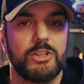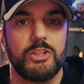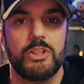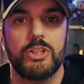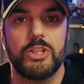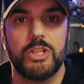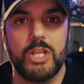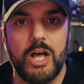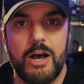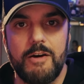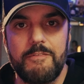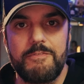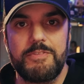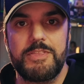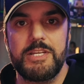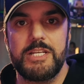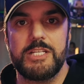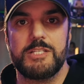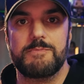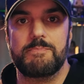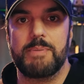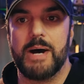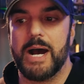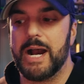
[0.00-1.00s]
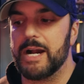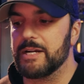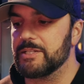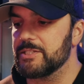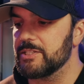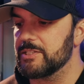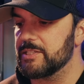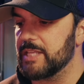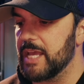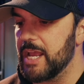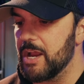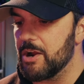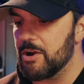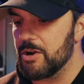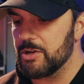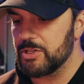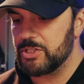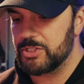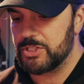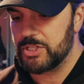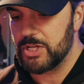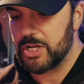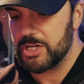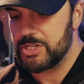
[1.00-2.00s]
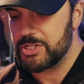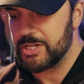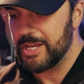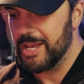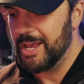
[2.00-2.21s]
love these boxes. They are such